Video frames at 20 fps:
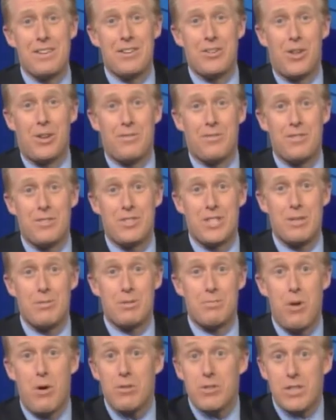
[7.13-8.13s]
and it often
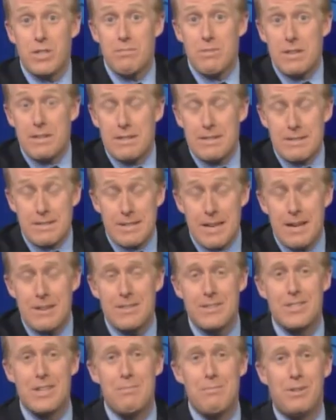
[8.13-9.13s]
seems most comedians kind
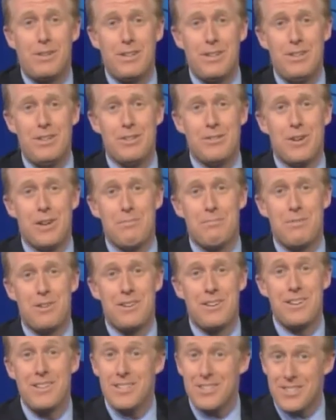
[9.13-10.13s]
of stumble into it,
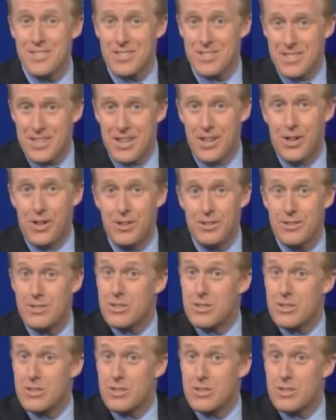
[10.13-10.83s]
but it is a skill.